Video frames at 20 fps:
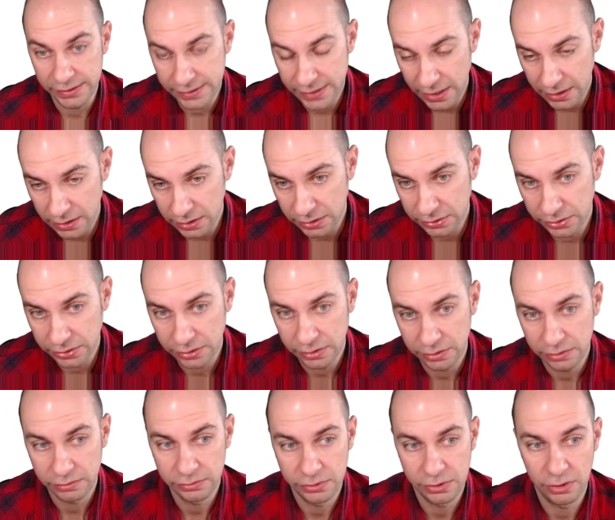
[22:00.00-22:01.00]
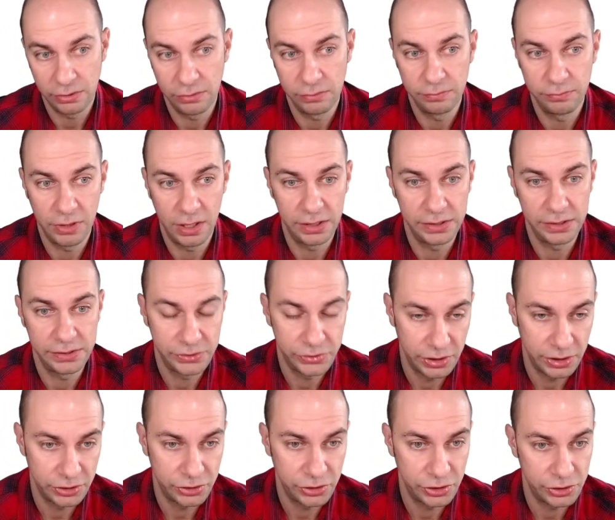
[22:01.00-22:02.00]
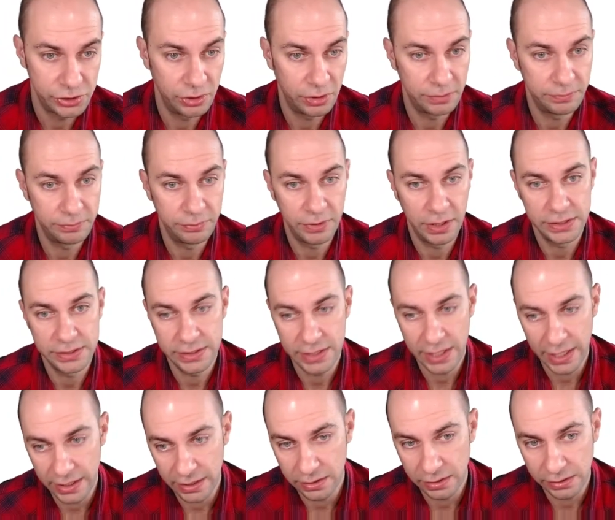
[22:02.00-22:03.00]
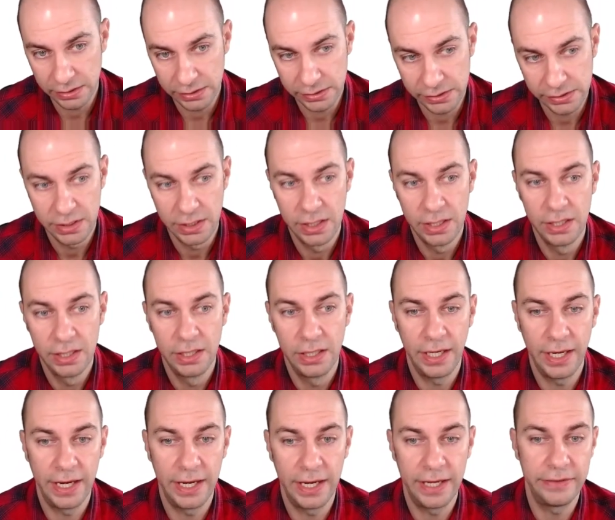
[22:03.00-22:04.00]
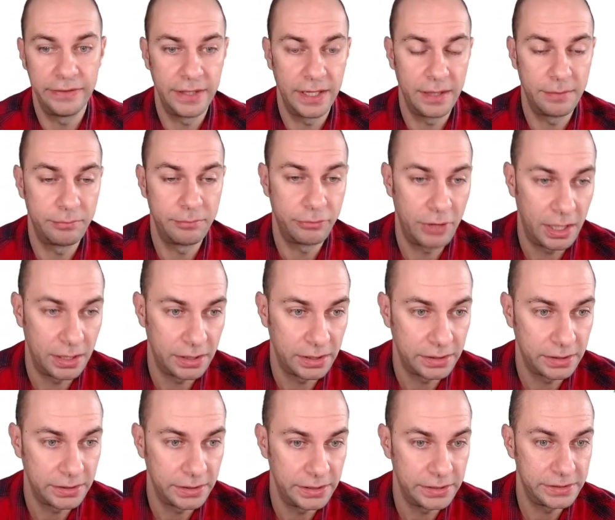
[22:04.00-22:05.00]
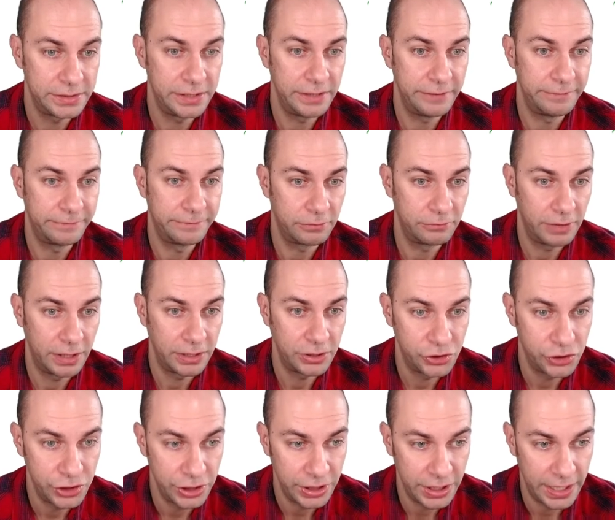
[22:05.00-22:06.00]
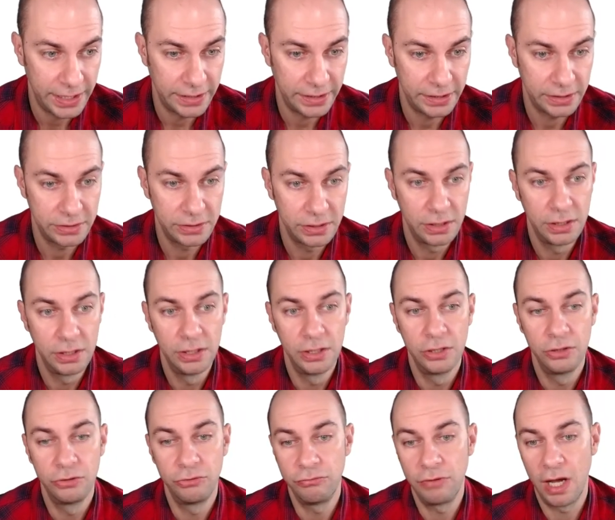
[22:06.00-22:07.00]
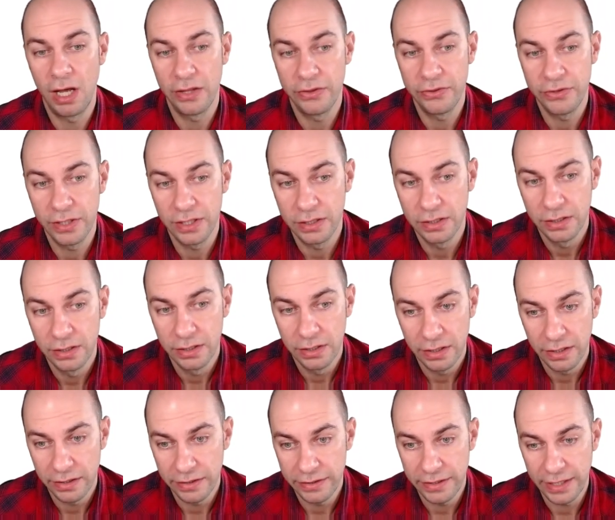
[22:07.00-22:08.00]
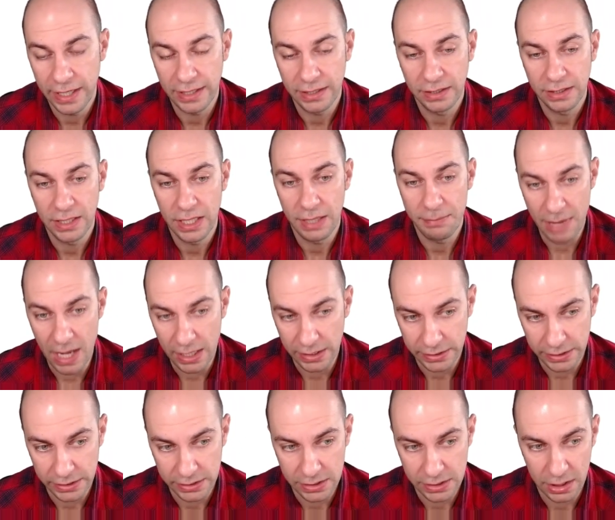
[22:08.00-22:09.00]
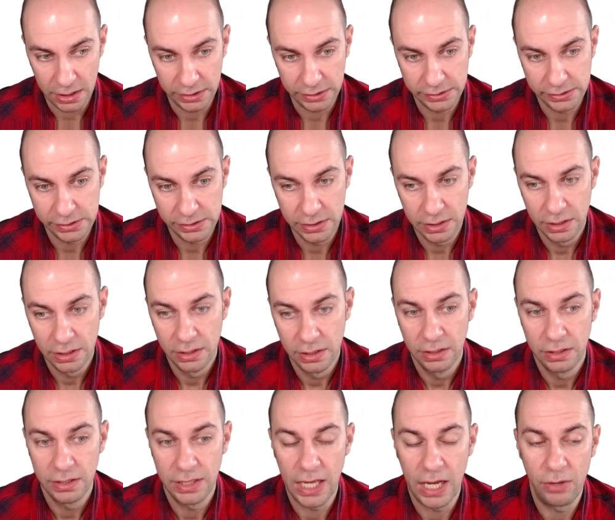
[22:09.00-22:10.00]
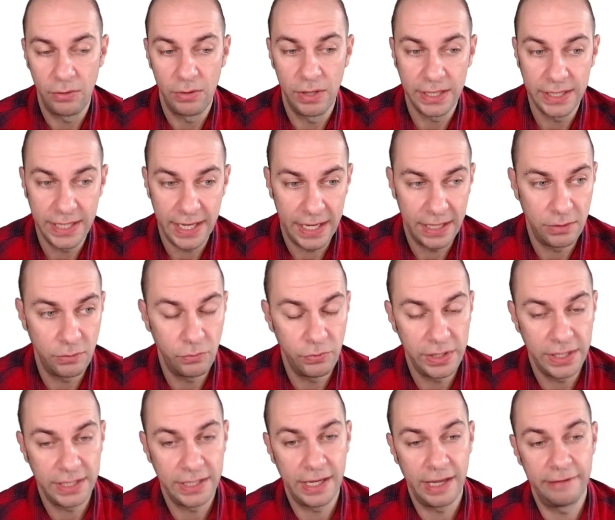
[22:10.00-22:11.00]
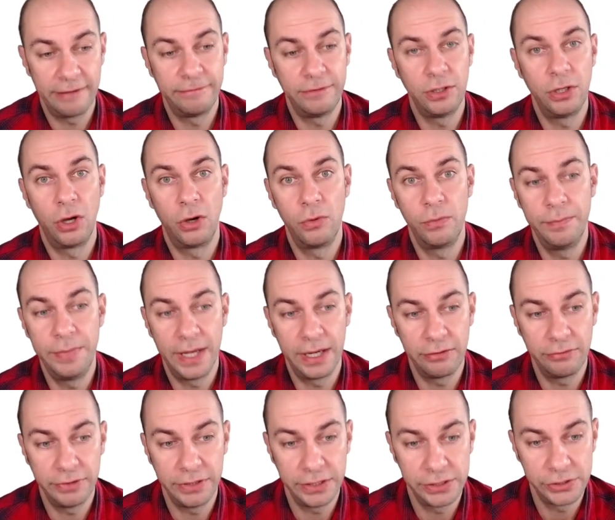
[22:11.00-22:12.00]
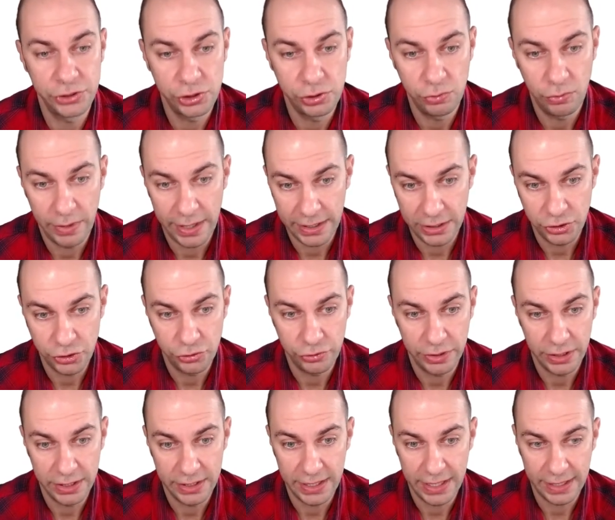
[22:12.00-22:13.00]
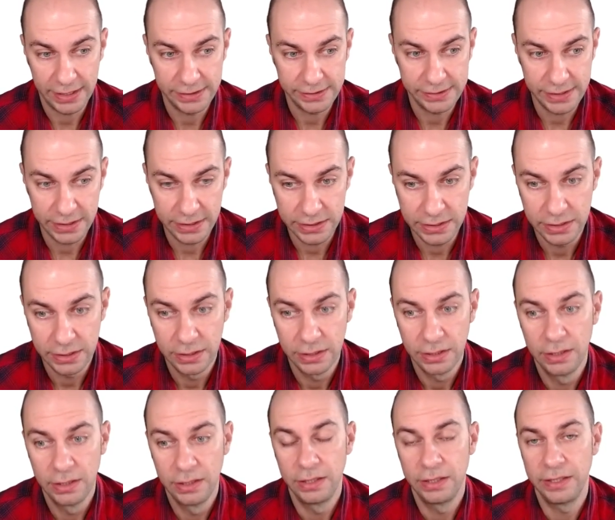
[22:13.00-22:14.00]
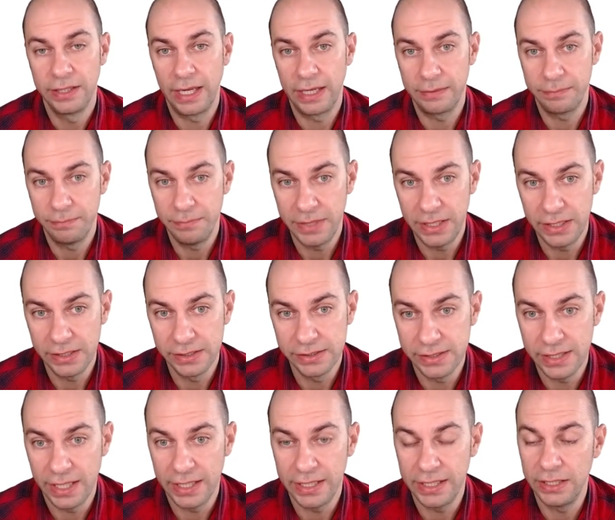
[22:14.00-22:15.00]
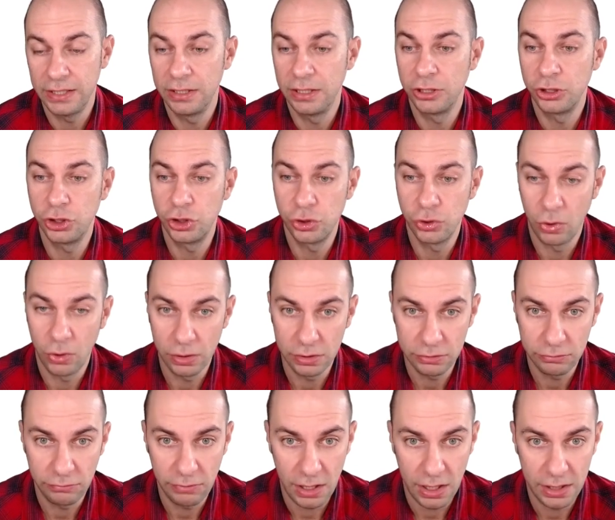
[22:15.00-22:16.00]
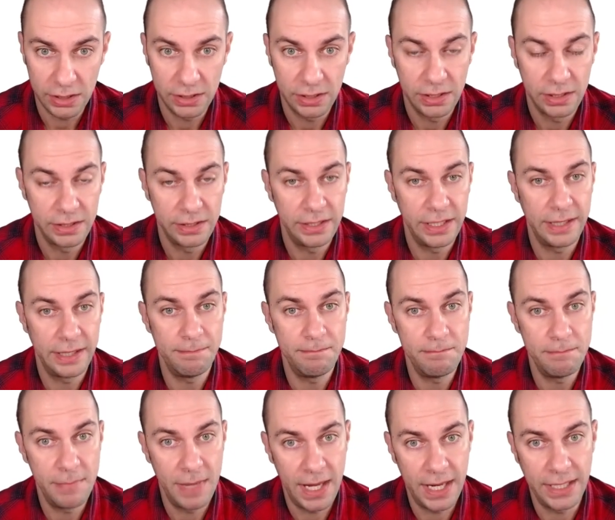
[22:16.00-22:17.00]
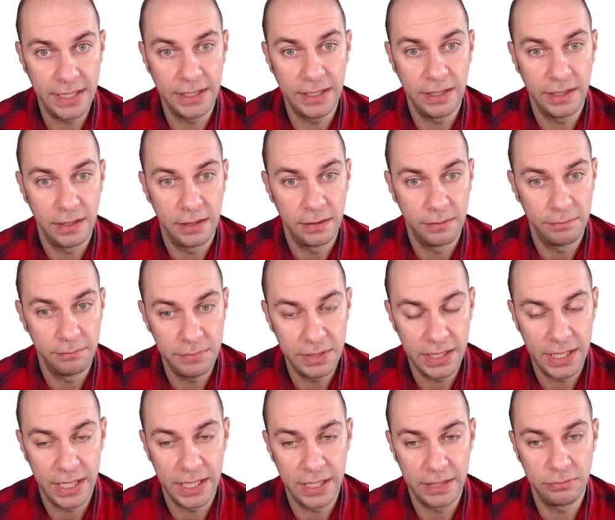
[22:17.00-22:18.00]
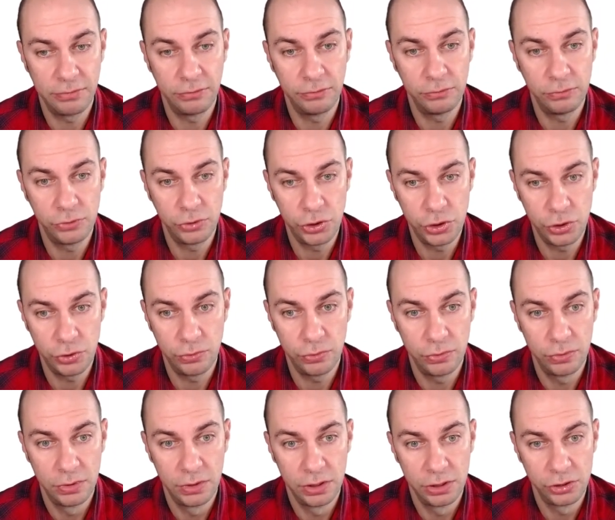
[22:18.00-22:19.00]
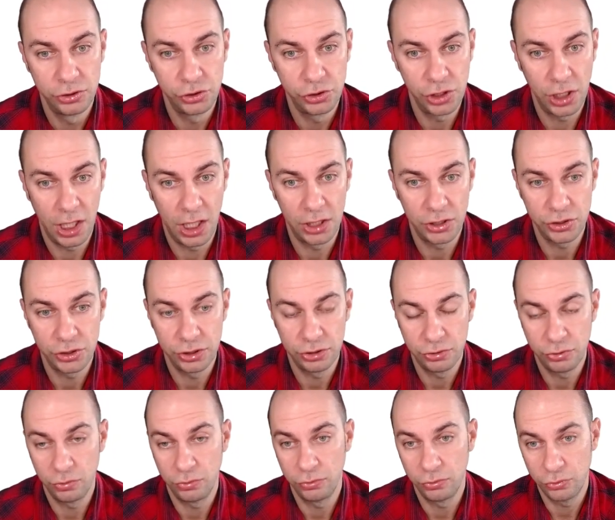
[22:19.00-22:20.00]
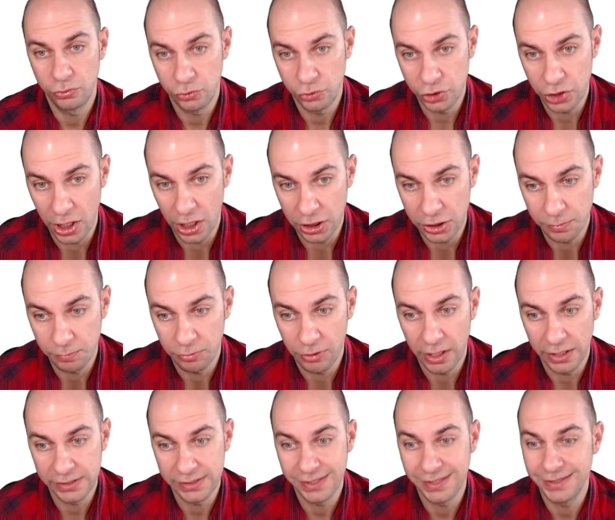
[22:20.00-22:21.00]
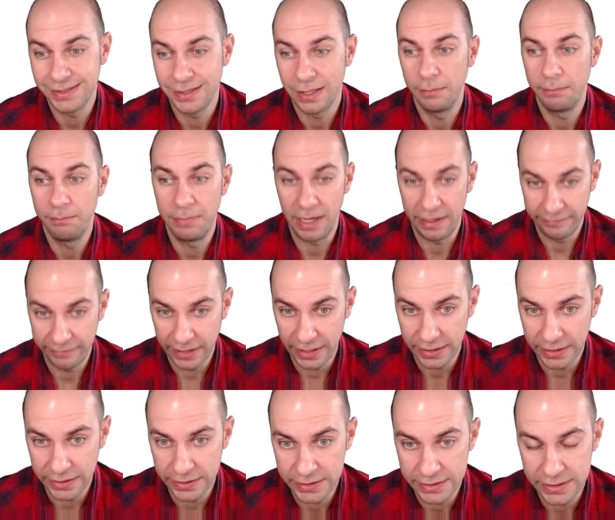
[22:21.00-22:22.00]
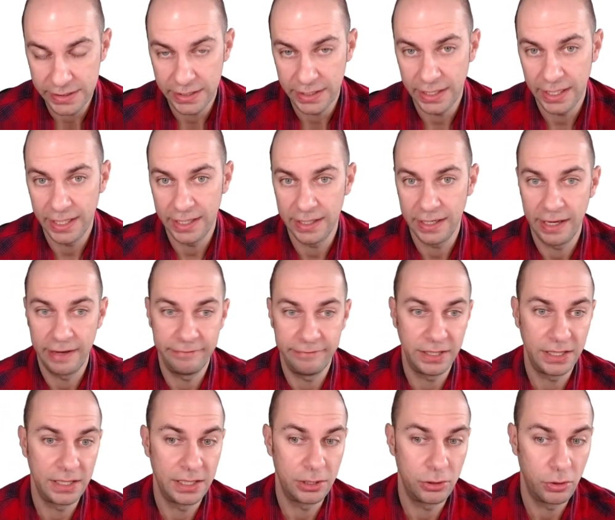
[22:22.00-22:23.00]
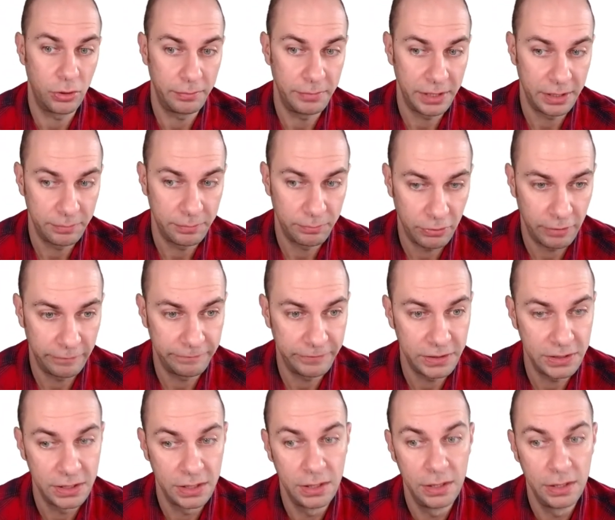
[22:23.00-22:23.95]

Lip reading: setters, so price searchers, not price takers, and their product is differentiated rather than commoditized. Now, again, we have low barriers to entry and exit. That means that in the short run, they may be able to charge prices above ADC and have economic profit,